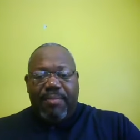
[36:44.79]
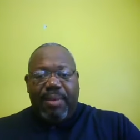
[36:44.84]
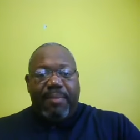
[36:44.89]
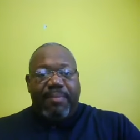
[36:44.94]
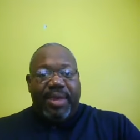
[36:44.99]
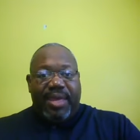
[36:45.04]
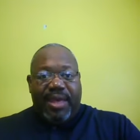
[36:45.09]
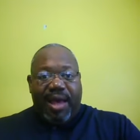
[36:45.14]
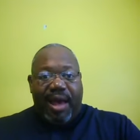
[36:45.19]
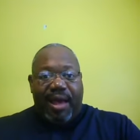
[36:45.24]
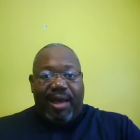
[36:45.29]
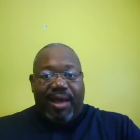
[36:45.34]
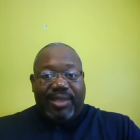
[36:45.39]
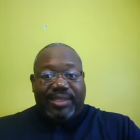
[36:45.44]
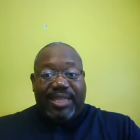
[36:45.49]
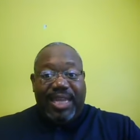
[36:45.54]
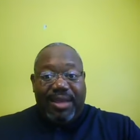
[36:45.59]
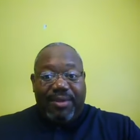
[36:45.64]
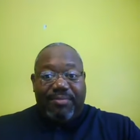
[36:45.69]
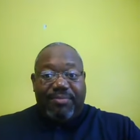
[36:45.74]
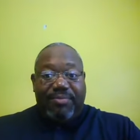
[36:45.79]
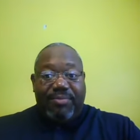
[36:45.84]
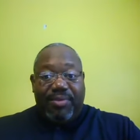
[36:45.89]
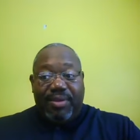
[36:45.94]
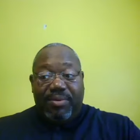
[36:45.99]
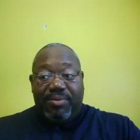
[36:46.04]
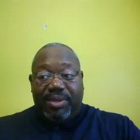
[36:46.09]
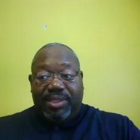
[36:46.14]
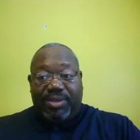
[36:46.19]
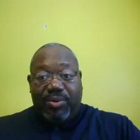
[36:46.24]
But because he
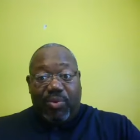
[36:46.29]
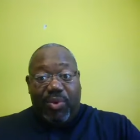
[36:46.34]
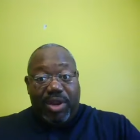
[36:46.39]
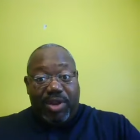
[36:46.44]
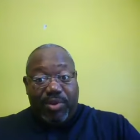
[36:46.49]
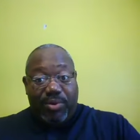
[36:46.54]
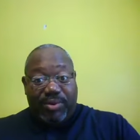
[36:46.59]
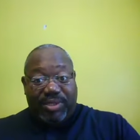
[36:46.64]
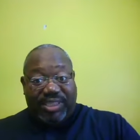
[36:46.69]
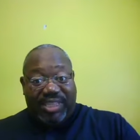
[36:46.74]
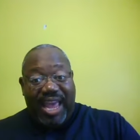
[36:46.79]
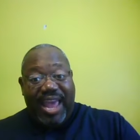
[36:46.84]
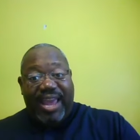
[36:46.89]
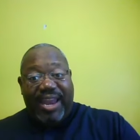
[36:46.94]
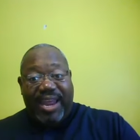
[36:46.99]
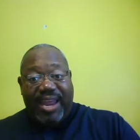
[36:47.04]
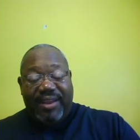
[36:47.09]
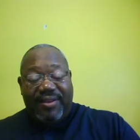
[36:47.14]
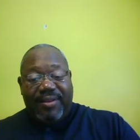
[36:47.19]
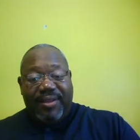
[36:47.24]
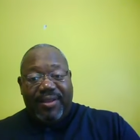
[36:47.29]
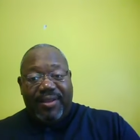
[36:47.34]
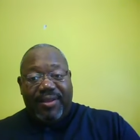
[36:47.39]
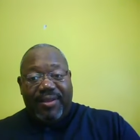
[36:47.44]
was the one who said it,